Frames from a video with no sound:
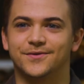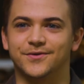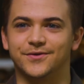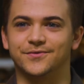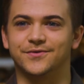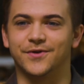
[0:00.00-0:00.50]

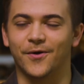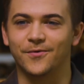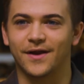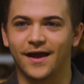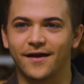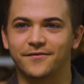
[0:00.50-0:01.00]
you
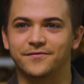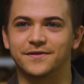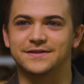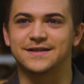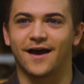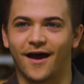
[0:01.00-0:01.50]
don't have
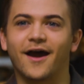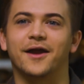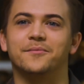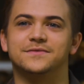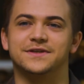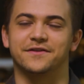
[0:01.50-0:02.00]
the
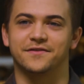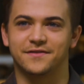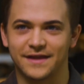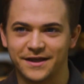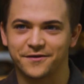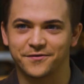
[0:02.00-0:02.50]
time to
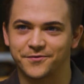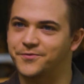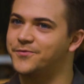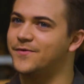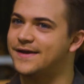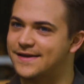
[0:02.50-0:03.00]
think through